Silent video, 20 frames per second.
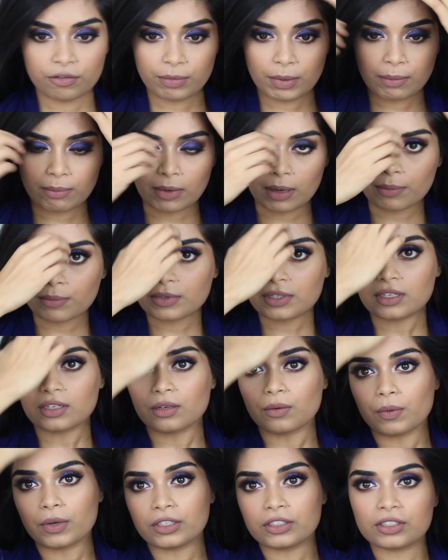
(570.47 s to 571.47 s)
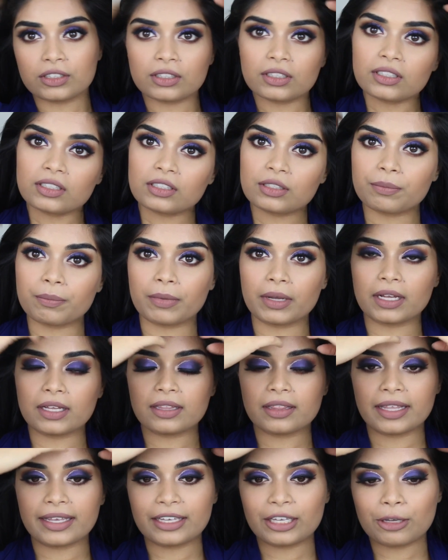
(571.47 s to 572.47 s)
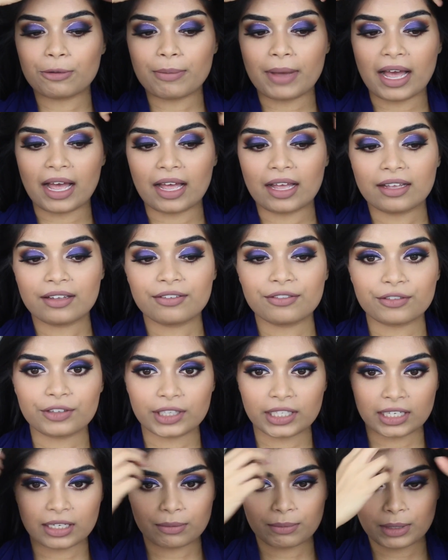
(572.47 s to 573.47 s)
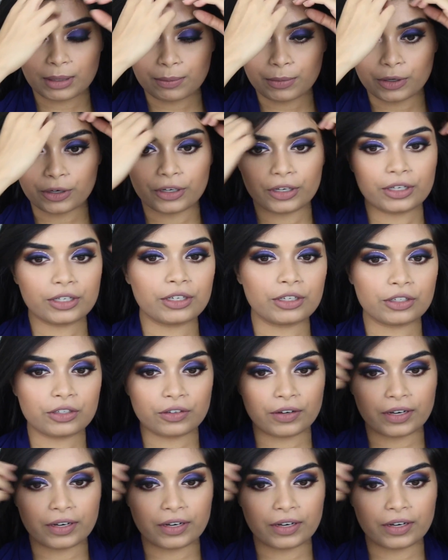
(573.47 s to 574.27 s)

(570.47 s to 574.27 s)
know if my mom's gonna watch this, but thank you, Ma, for letting me borrow your